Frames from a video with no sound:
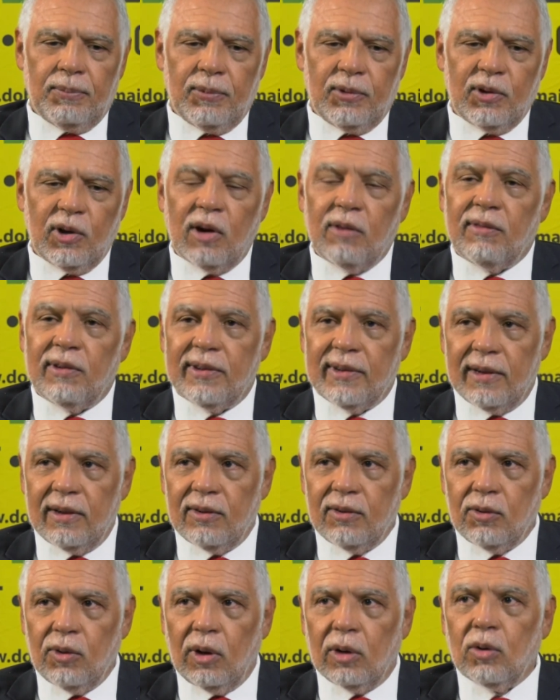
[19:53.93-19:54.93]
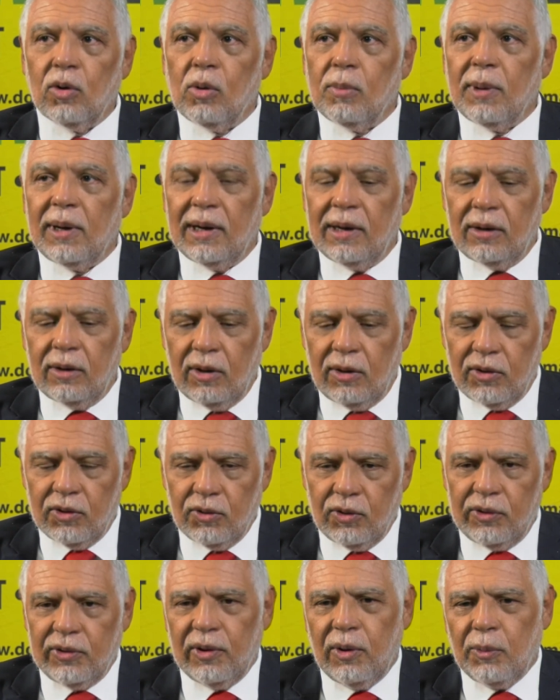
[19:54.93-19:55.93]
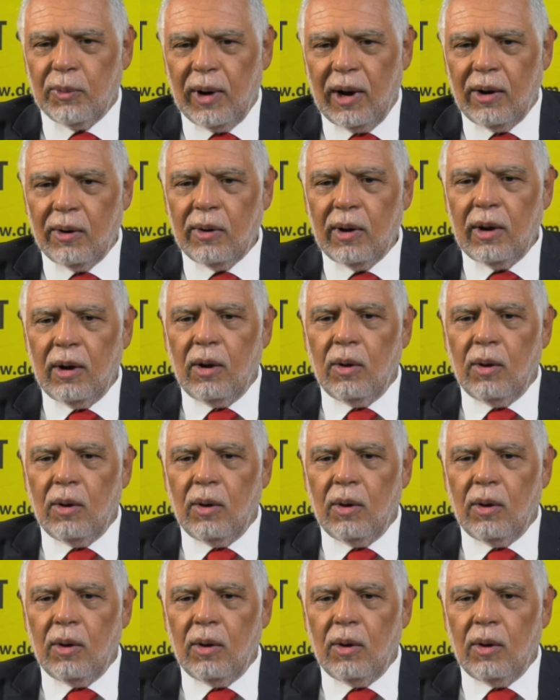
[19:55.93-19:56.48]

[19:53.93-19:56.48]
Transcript: services to a global industry. So we have